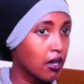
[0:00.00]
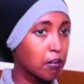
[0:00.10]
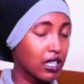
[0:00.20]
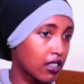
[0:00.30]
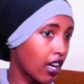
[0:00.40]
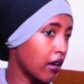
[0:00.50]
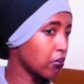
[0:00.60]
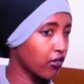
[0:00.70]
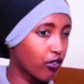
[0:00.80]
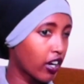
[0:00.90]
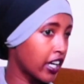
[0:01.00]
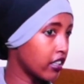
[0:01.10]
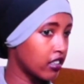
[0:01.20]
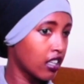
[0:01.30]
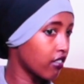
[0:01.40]
But before
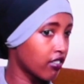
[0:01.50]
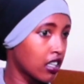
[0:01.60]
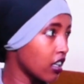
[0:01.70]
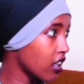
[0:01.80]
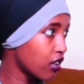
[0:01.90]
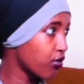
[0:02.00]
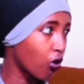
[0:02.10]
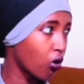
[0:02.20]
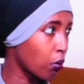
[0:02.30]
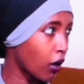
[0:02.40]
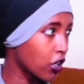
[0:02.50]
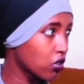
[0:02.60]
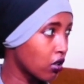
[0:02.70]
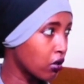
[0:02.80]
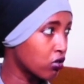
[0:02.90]
I never did it for
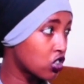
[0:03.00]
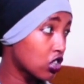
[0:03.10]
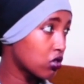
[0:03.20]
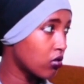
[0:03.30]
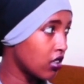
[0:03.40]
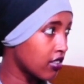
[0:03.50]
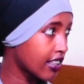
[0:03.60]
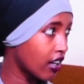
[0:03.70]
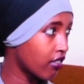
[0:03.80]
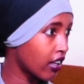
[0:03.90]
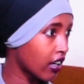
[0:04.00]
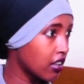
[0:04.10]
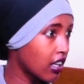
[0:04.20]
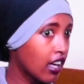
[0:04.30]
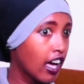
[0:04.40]
commercial use, just to discover
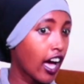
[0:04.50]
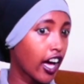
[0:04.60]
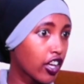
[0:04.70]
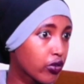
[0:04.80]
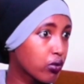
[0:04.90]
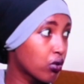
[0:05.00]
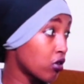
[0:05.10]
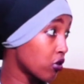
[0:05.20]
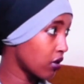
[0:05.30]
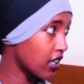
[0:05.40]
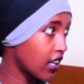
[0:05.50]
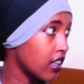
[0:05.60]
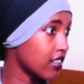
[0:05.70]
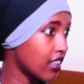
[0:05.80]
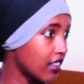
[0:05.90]
it. high school was when
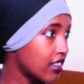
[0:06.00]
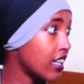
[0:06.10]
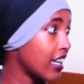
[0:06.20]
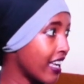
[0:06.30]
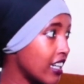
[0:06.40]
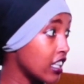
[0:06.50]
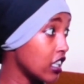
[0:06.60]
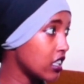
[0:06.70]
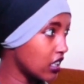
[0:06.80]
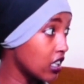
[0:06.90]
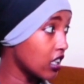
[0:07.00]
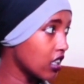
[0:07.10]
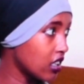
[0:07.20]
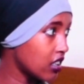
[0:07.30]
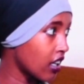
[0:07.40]
I started learning it in
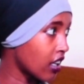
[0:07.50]
detail.